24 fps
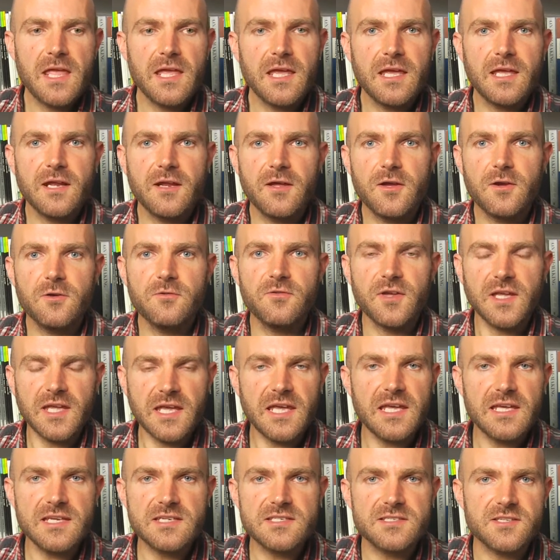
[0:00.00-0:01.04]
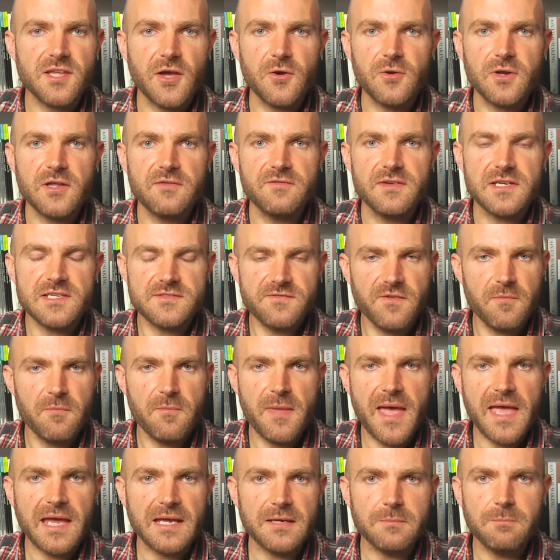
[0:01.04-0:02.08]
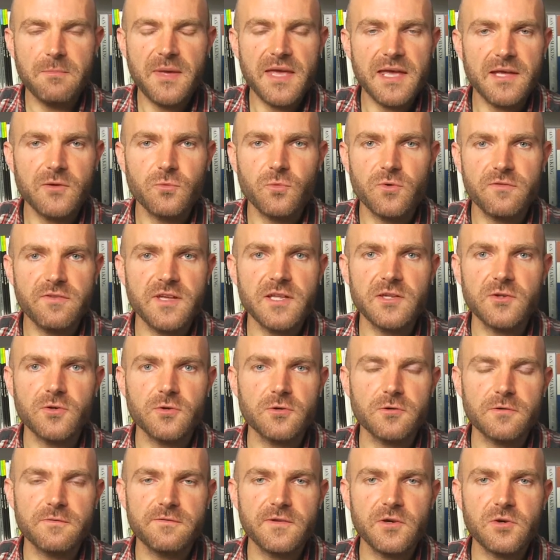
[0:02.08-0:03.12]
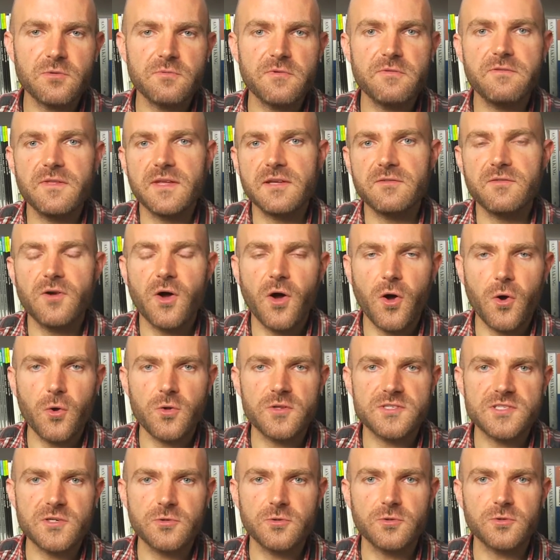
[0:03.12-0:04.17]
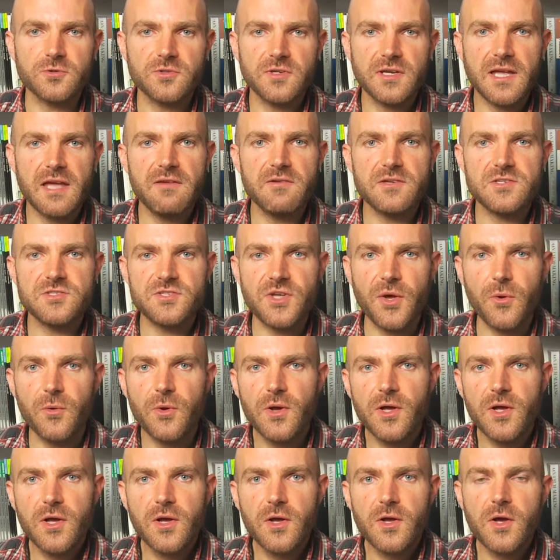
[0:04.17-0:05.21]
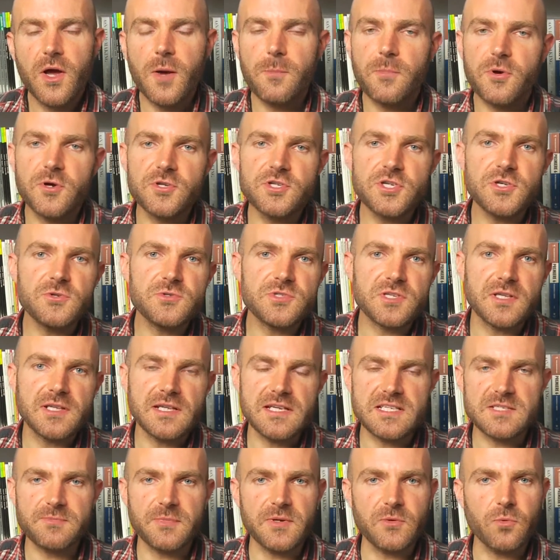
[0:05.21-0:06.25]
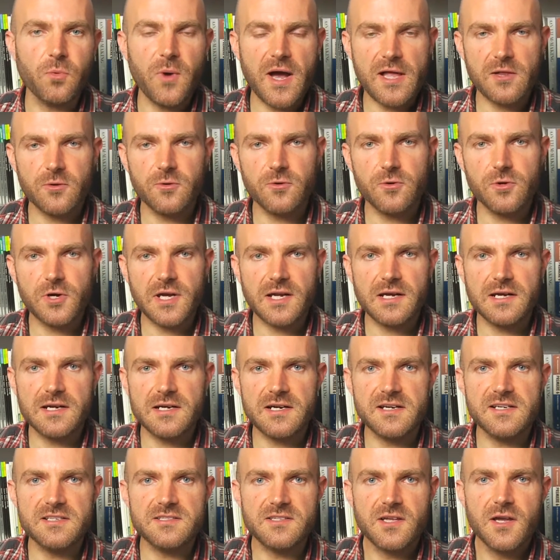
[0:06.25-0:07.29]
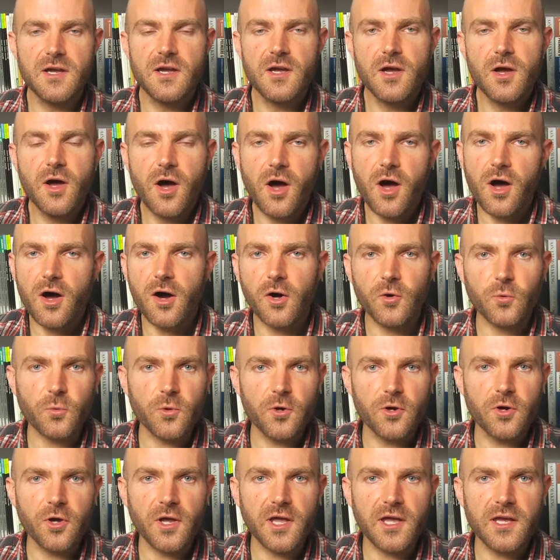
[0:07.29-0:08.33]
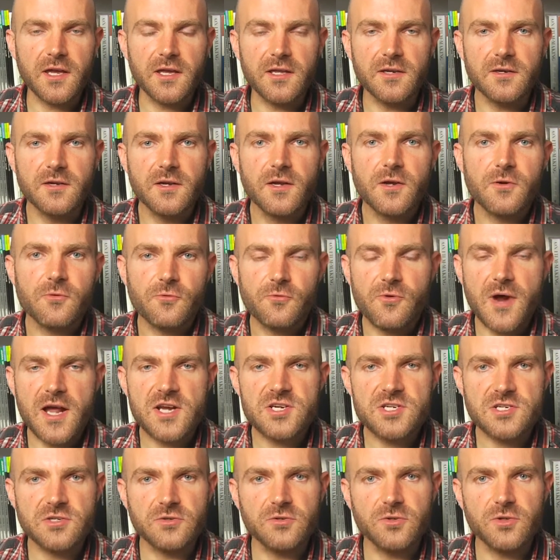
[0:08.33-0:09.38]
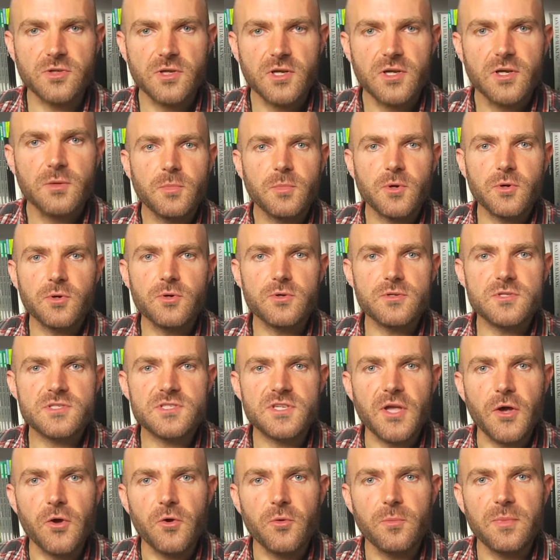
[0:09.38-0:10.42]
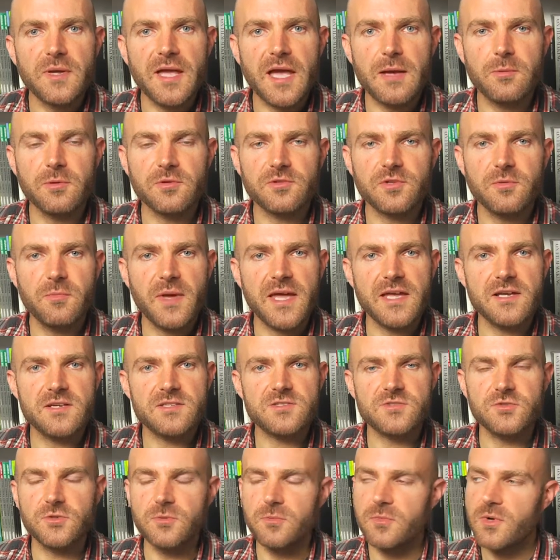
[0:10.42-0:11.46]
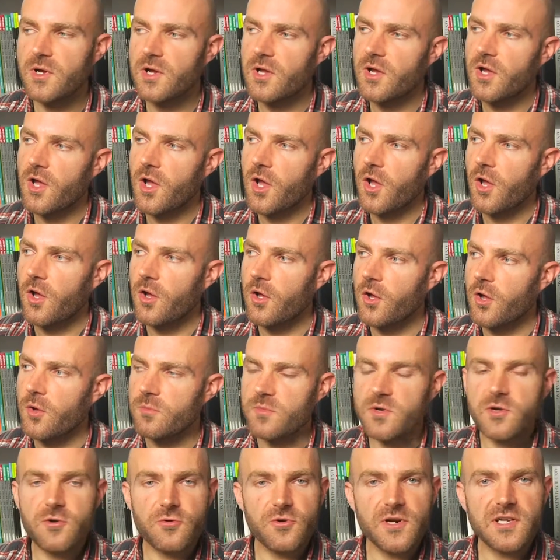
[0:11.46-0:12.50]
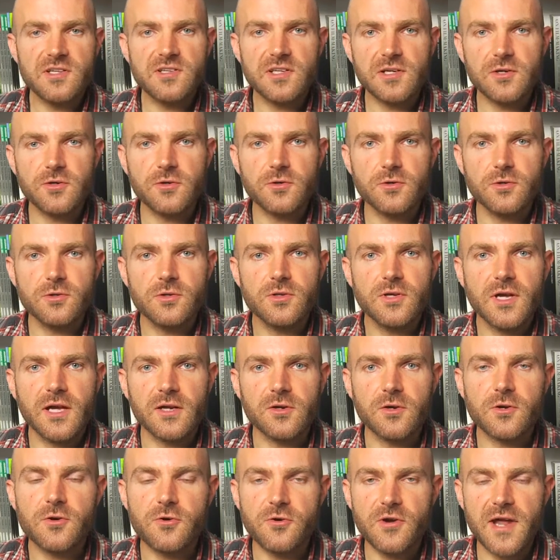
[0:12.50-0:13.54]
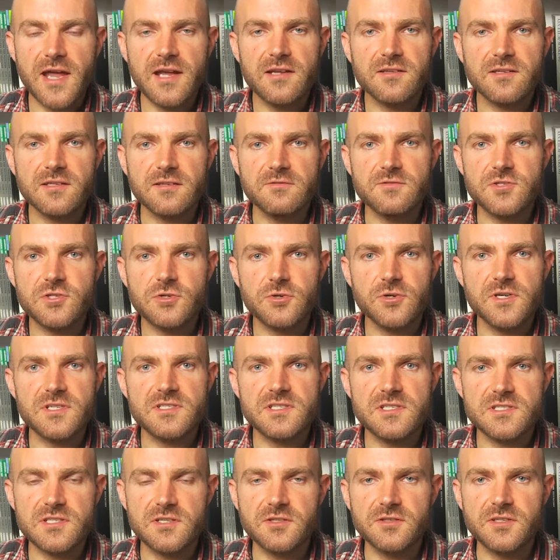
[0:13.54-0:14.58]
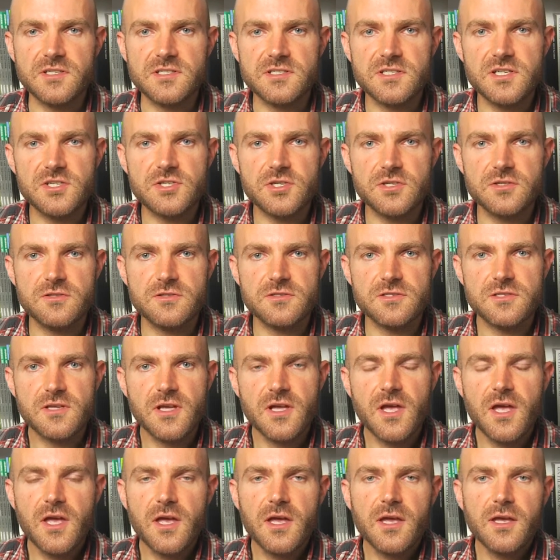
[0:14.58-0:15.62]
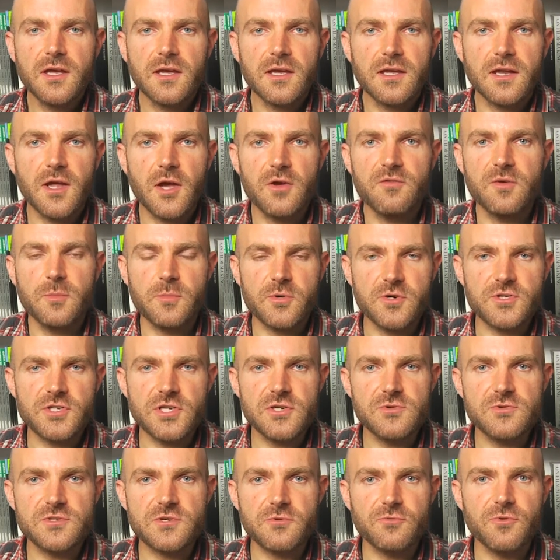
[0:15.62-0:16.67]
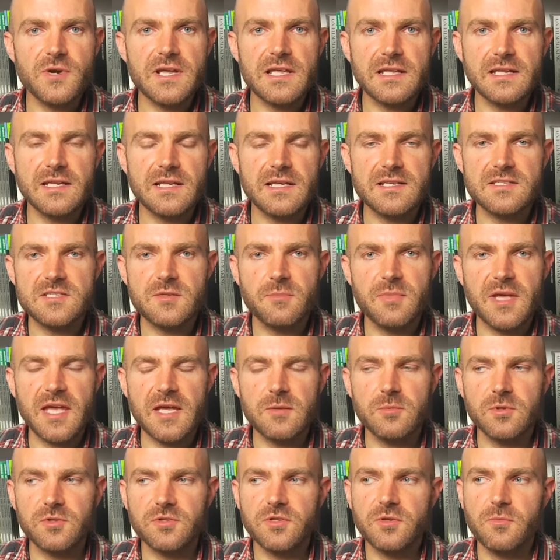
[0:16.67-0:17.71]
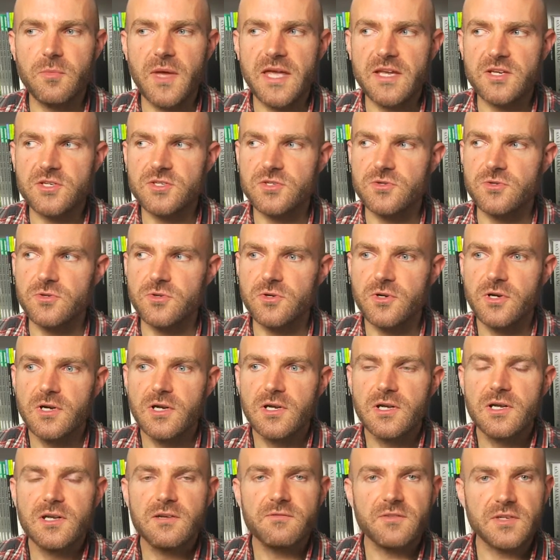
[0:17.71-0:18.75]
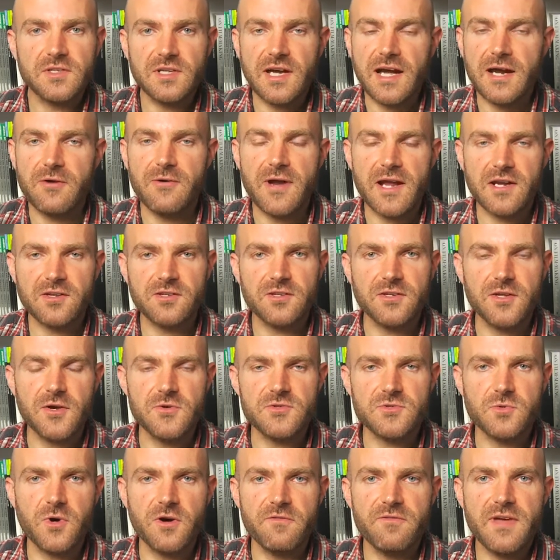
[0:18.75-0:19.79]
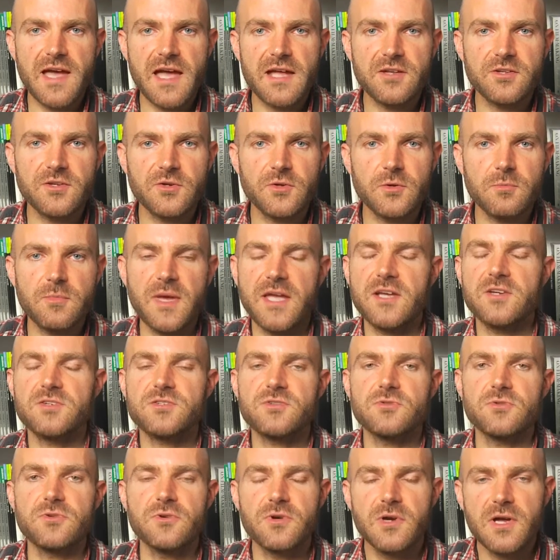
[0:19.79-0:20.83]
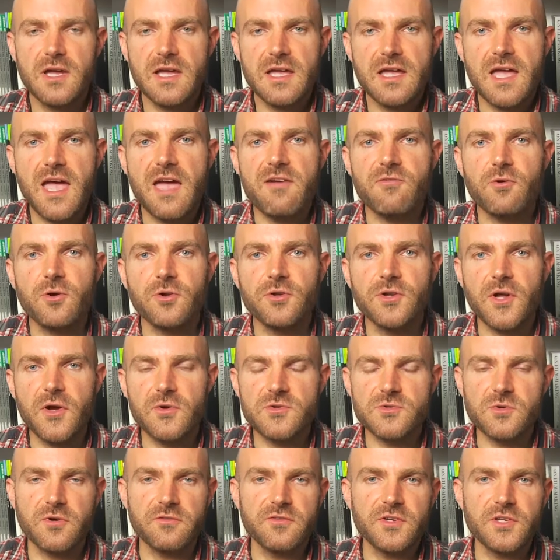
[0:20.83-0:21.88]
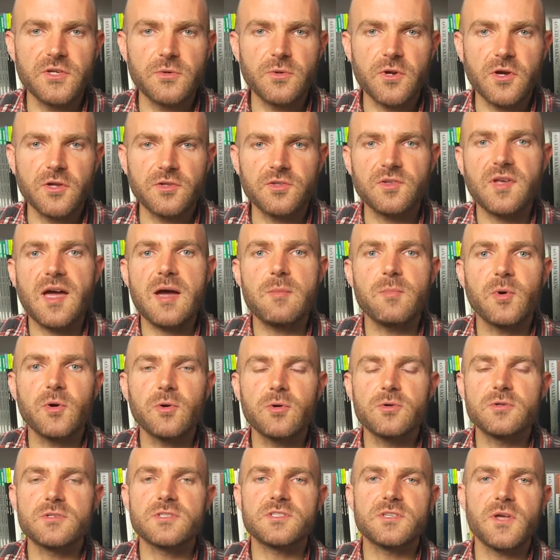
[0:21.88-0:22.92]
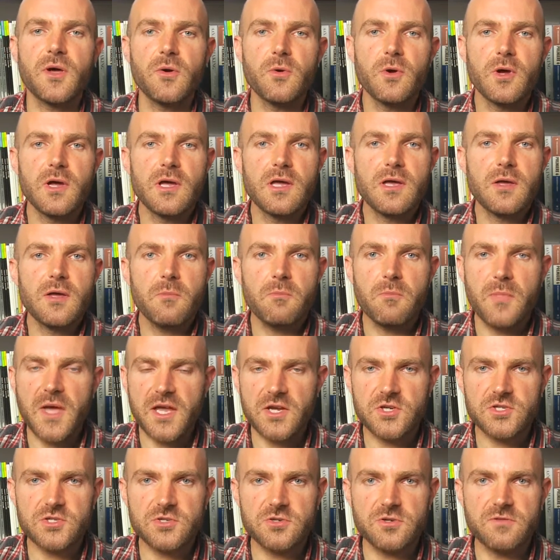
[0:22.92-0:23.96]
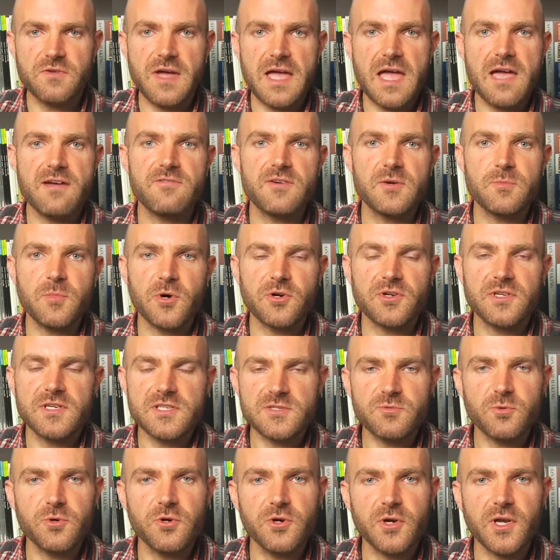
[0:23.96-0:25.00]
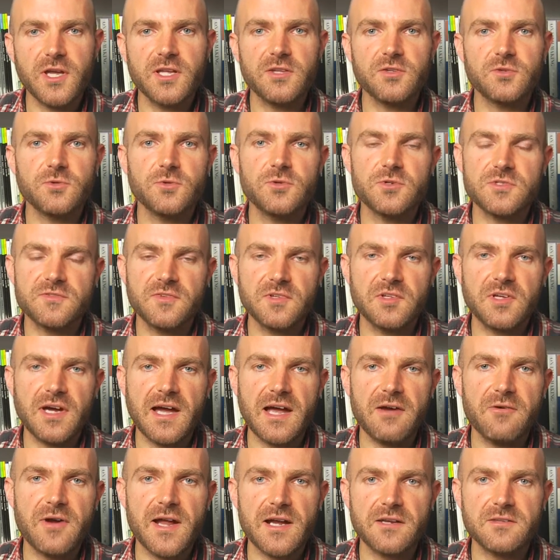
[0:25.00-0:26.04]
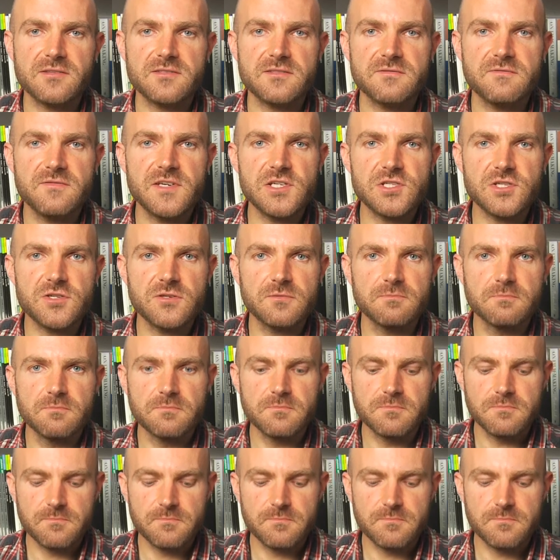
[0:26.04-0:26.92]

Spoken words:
the keystone in this, the main pin within your film, the thing that holds it all together. So a producer needs to be well organised, hard-working, rational, but also be able to make some critical and creative choices and decisions. The producer really needs to be able to make sure the director knows what they're doing, make sure everyone knows what they're doing on time, but also make sure that everybody is working towards the director's vision.